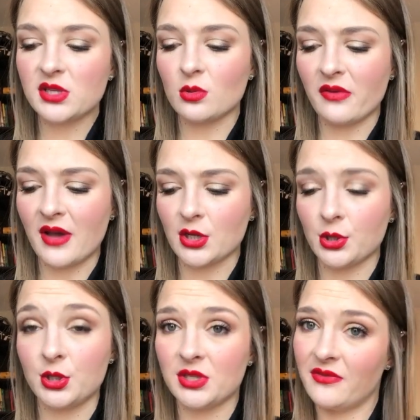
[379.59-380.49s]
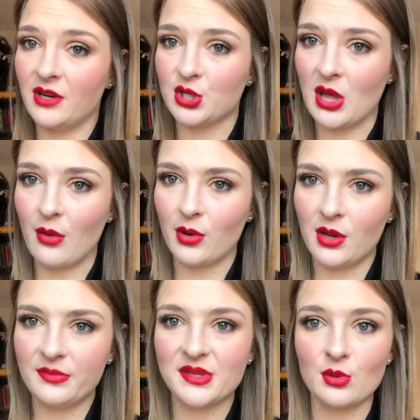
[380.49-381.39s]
so I've actually just finished that one up.